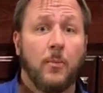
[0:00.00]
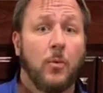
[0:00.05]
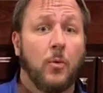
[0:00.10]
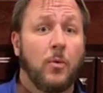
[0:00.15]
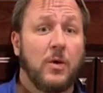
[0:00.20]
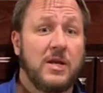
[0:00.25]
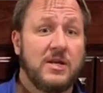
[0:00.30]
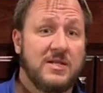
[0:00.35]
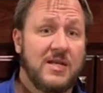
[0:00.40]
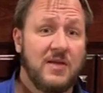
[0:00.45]
But
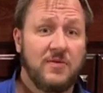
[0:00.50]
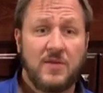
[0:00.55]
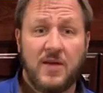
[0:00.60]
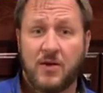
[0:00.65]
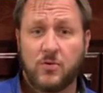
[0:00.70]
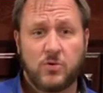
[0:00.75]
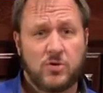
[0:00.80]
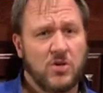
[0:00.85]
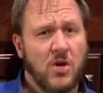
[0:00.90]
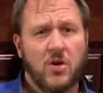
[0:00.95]
when he did, the
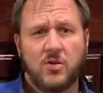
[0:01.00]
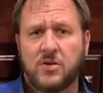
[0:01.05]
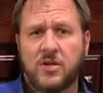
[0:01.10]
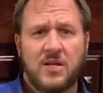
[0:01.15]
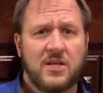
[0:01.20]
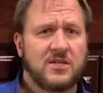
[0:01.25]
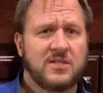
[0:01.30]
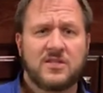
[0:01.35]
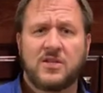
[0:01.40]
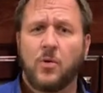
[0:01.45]
end result
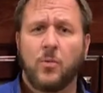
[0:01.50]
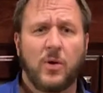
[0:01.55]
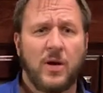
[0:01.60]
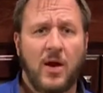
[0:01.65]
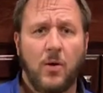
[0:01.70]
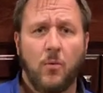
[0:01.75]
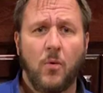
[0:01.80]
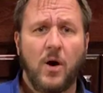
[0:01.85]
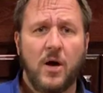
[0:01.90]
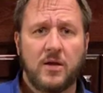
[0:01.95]
is still what
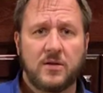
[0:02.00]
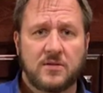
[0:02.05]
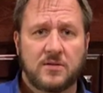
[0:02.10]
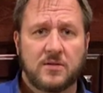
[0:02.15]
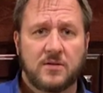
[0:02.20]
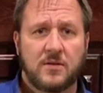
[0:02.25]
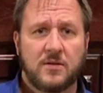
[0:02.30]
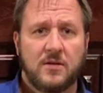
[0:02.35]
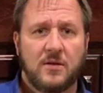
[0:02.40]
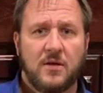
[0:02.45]
I want.
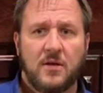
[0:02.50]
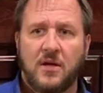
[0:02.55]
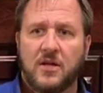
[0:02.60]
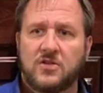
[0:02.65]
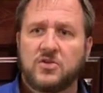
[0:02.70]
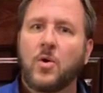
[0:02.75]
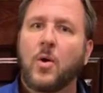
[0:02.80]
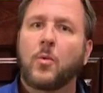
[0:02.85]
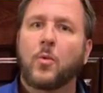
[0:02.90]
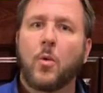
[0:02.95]

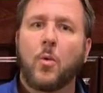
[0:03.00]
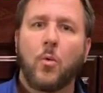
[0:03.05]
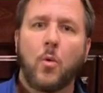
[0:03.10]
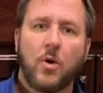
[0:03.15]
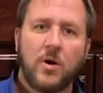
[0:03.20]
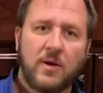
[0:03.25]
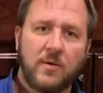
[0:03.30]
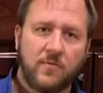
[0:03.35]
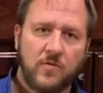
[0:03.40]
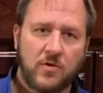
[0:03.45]
So I
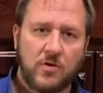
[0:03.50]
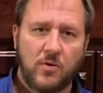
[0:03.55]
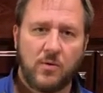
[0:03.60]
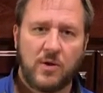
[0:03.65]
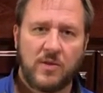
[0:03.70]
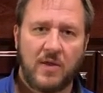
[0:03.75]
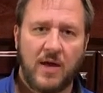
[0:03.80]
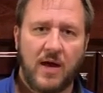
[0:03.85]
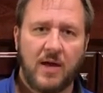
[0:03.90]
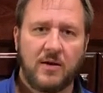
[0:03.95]
reward him for
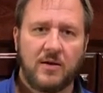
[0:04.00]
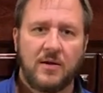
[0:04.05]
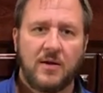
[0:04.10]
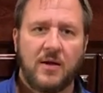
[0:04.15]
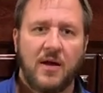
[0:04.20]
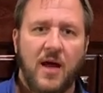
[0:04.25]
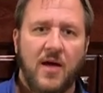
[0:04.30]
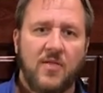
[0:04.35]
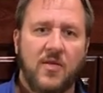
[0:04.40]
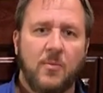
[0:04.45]
doing that.
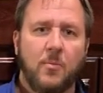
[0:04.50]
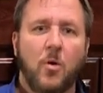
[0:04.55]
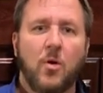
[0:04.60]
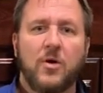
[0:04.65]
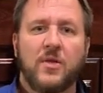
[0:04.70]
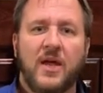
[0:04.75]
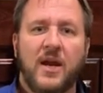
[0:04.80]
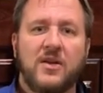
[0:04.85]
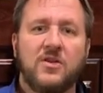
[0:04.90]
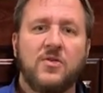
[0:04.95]
And the
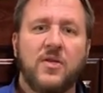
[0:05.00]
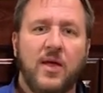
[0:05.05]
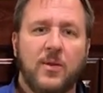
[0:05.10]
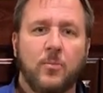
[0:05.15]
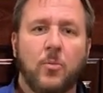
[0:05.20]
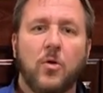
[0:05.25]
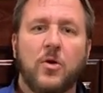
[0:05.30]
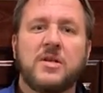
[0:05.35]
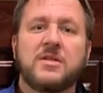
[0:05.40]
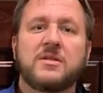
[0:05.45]
more that I do that,
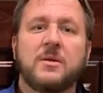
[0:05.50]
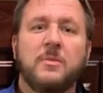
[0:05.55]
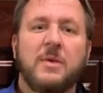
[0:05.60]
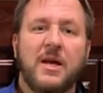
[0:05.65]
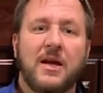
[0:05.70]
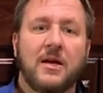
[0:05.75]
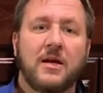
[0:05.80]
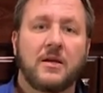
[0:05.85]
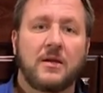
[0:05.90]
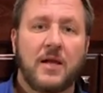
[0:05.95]
the more he's going to
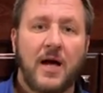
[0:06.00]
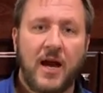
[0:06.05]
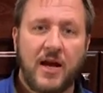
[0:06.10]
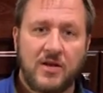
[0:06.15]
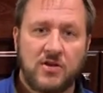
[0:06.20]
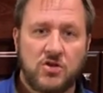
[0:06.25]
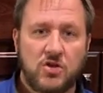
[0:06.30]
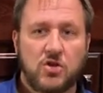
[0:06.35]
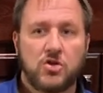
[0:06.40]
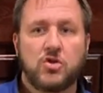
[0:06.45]
be
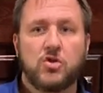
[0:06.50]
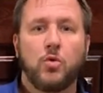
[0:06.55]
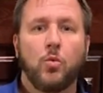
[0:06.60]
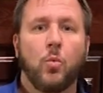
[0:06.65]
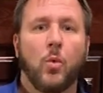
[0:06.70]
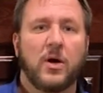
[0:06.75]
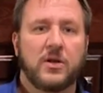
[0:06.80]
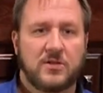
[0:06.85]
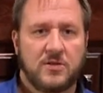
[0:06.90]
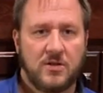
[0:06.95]
inclined to
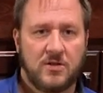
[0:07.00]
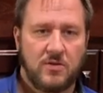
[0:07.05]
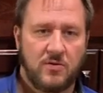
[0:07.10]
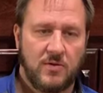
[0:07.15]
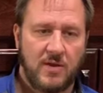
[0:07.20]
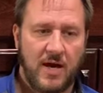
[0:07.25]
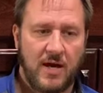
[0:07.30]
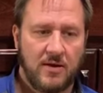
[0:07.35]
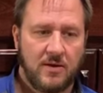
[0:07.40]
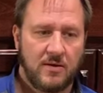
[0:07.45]
want to do
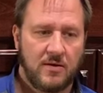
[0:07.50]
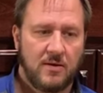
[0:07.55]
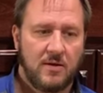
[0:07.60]
that.